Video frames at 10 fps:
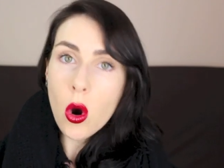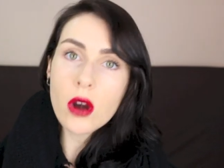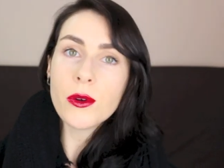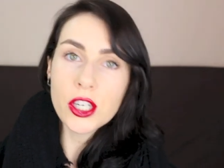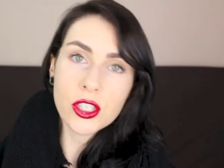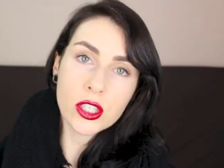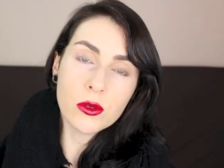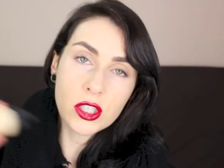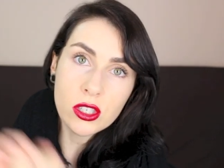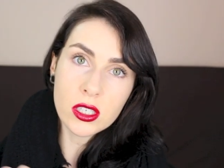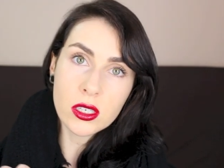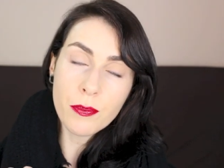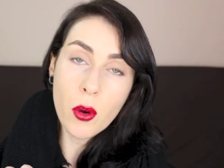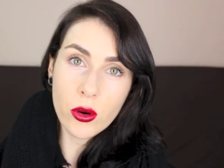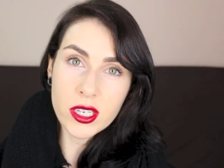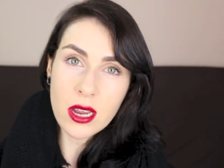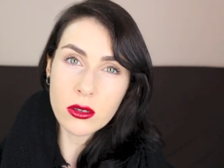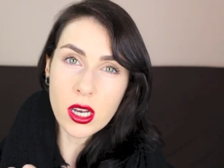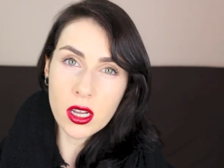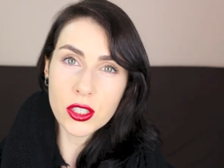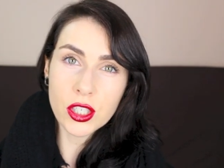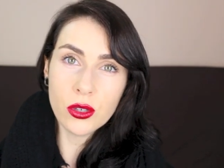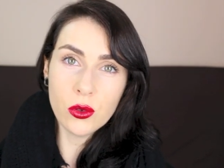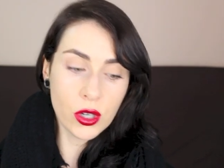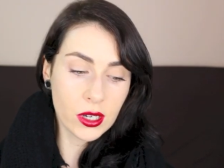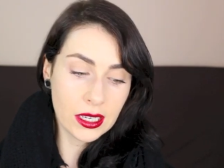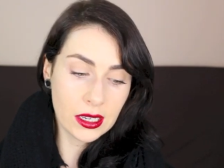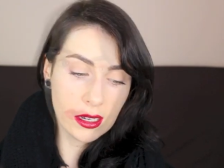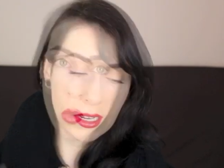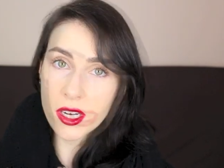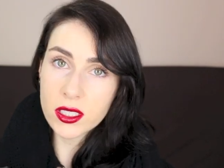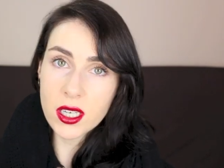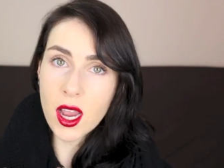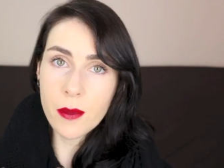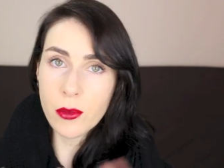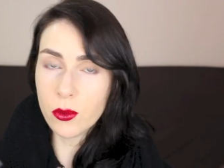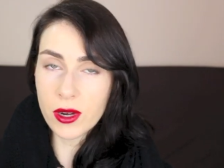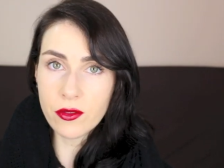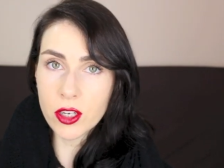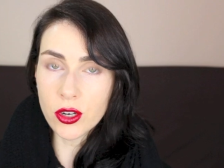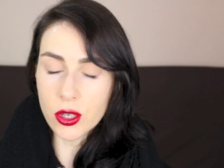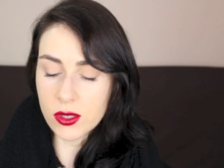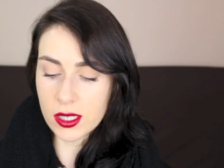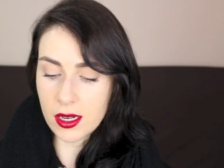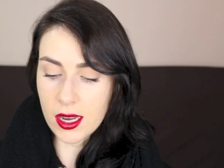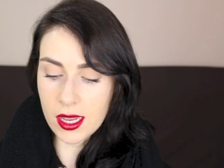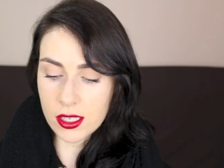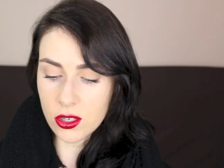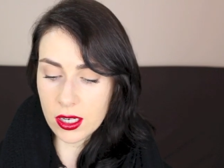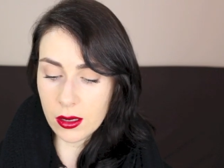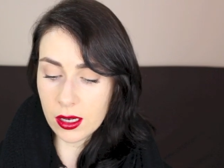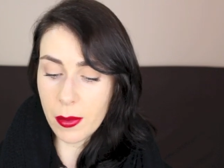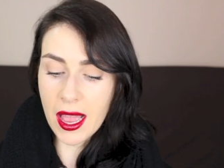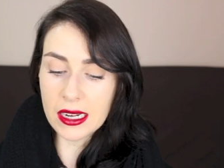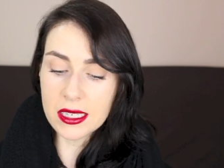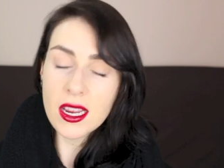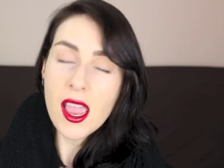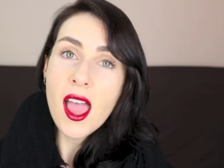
Or what you could do is just pour it out onto your little worktop or whatever you're using as your little palette,